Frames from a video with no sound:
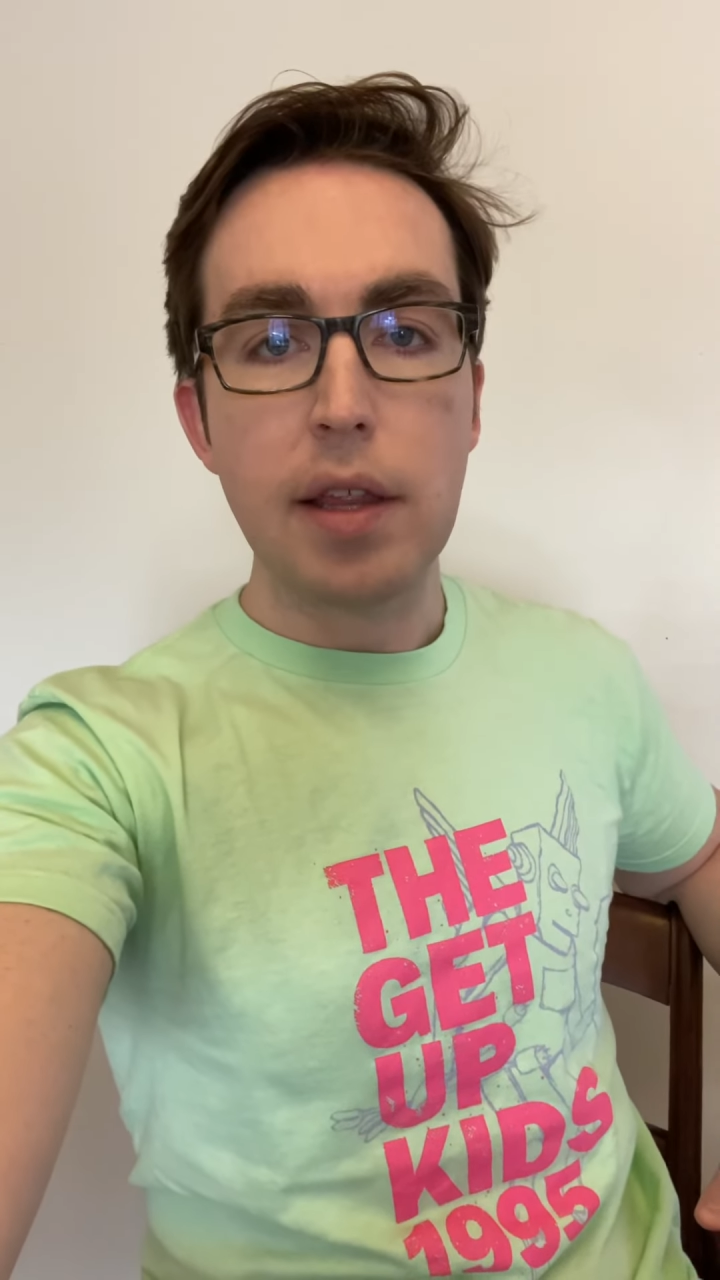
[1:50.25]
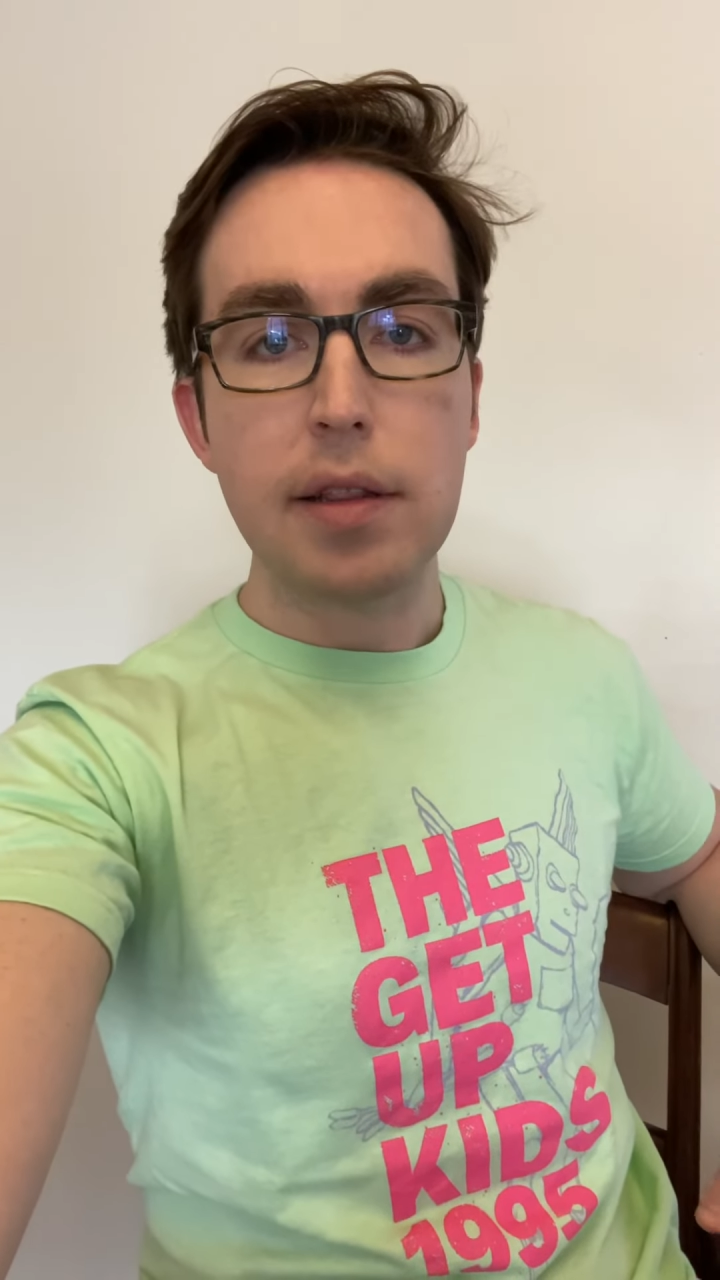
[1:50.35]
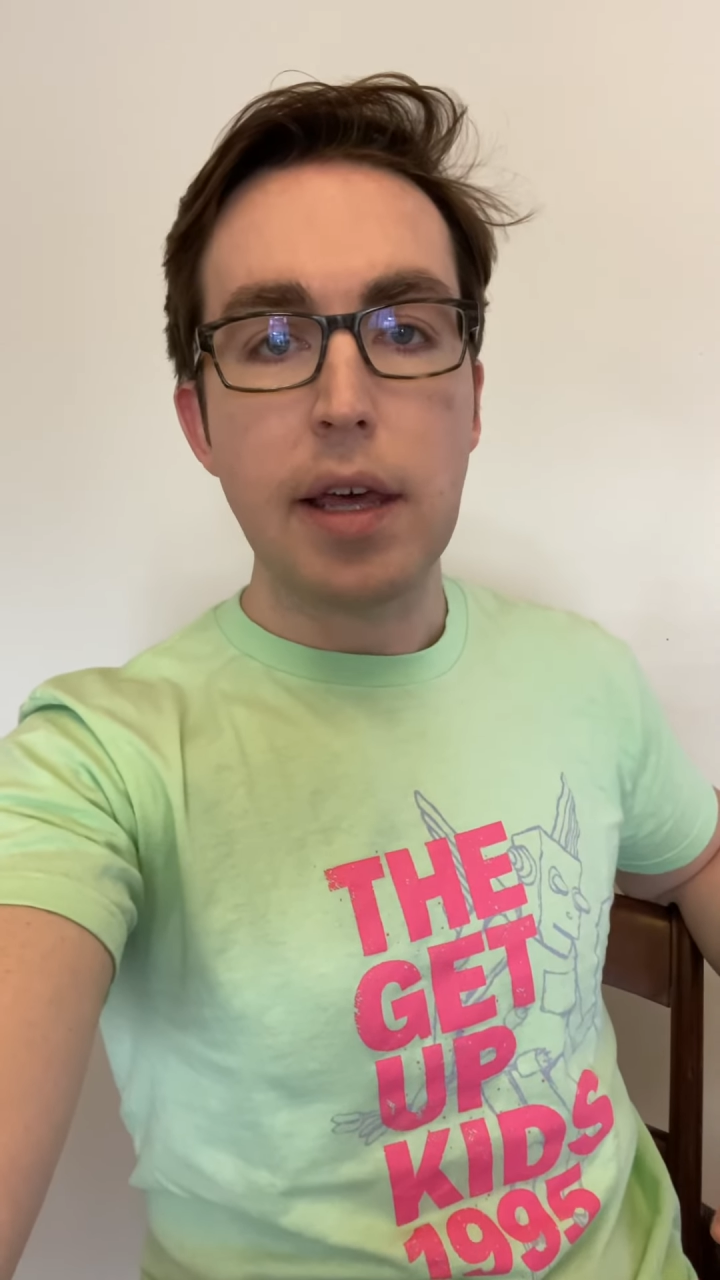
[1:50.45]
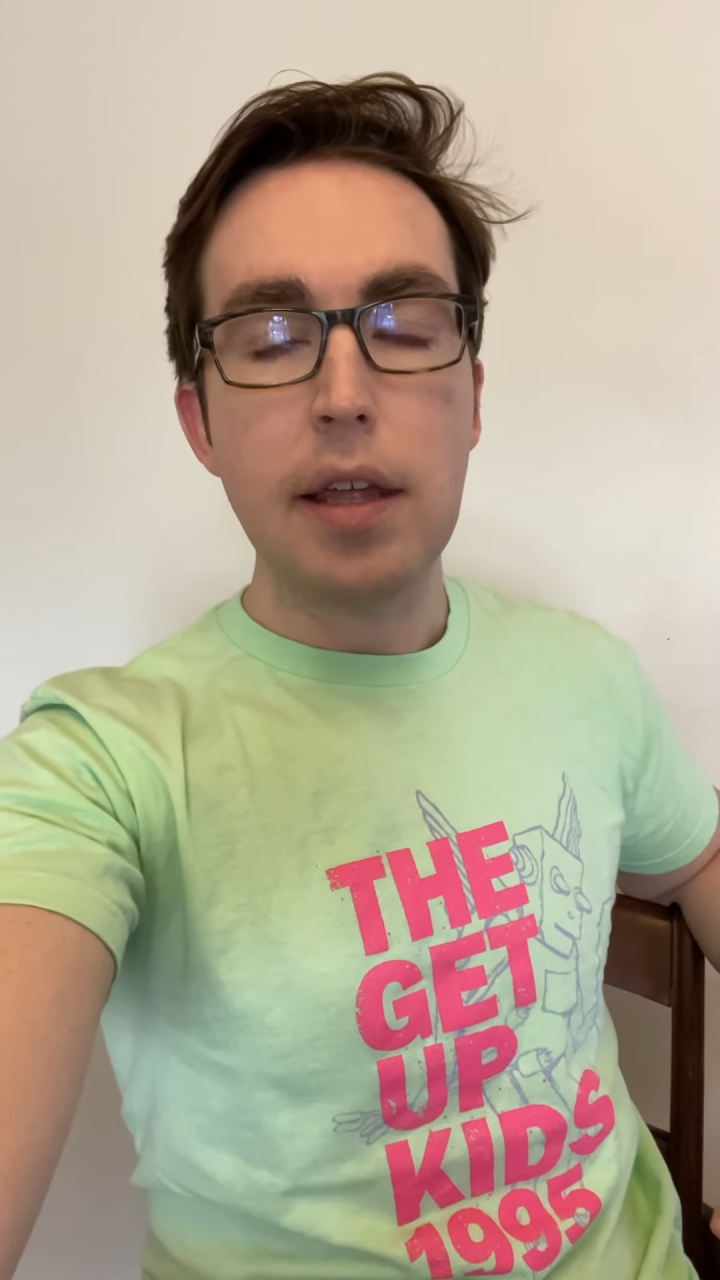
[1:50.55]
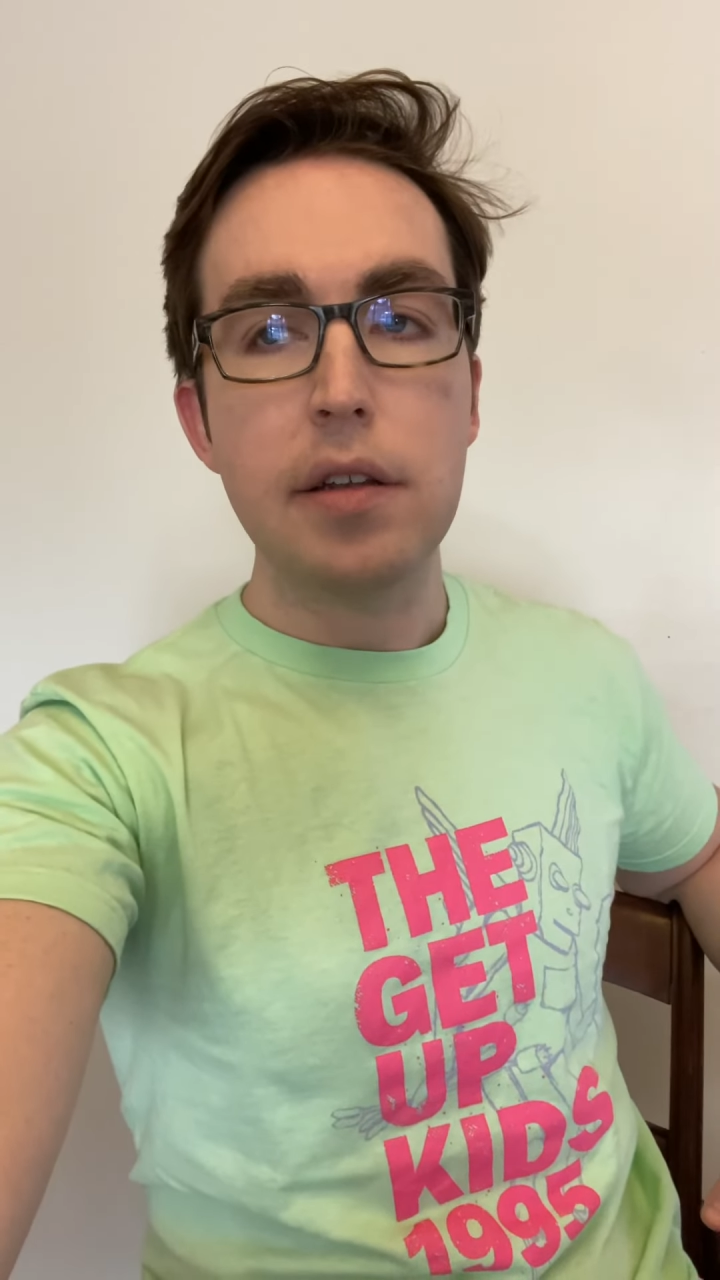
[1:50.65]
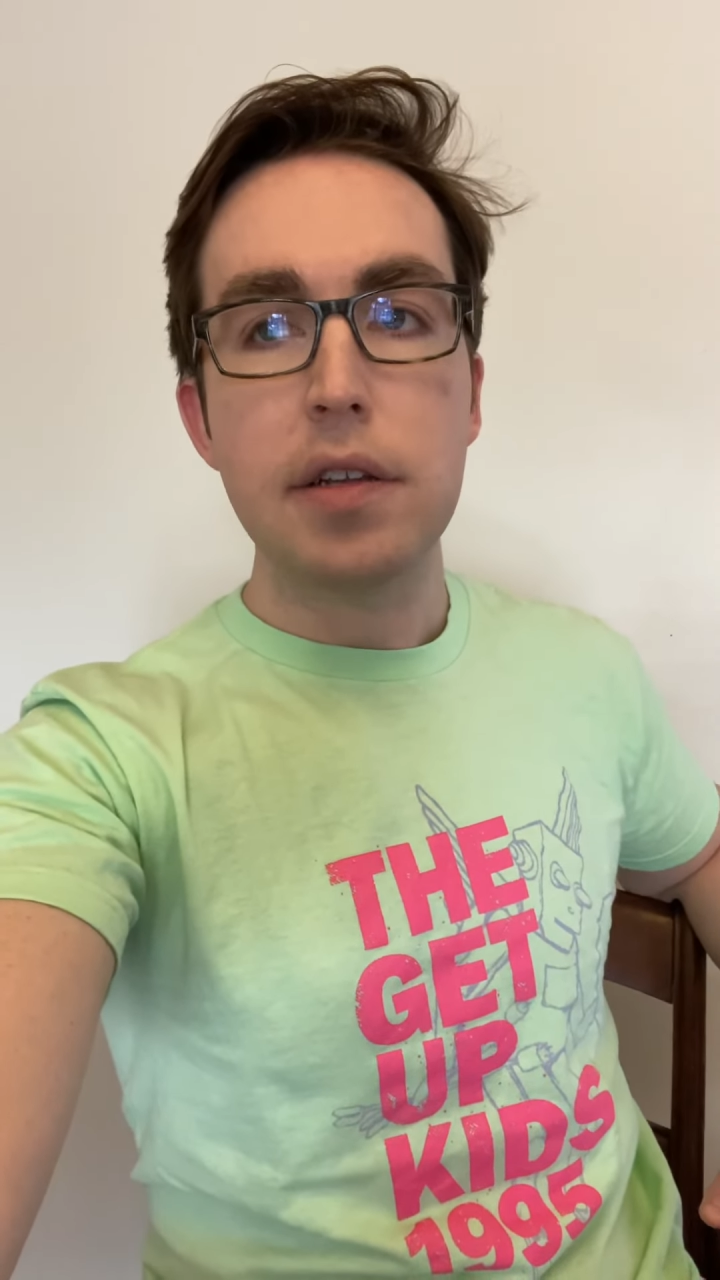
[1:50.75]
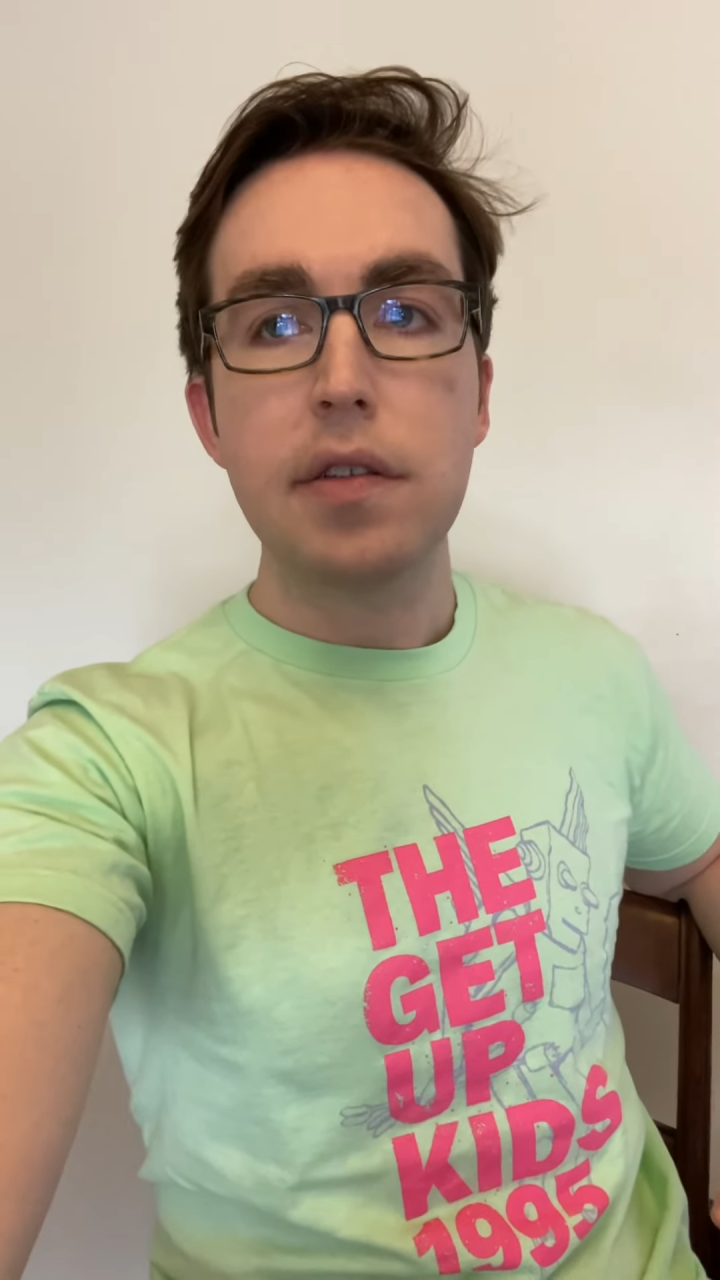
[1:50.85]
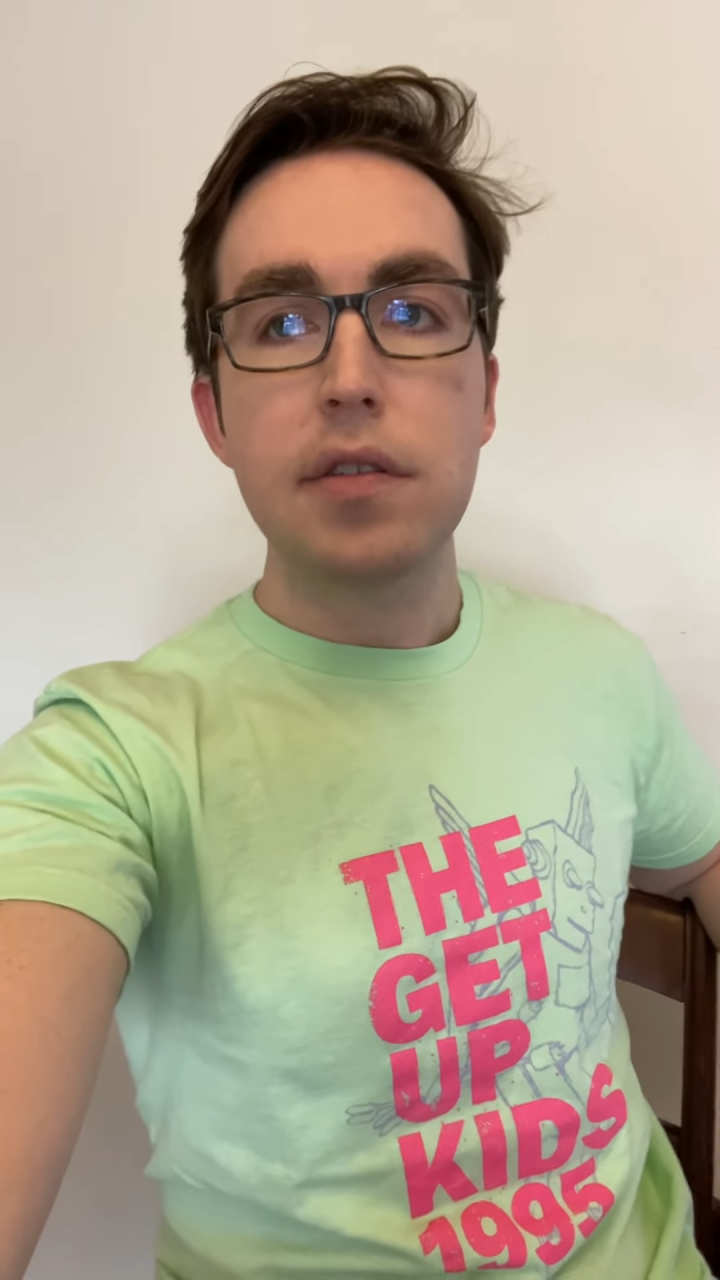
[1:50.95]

lend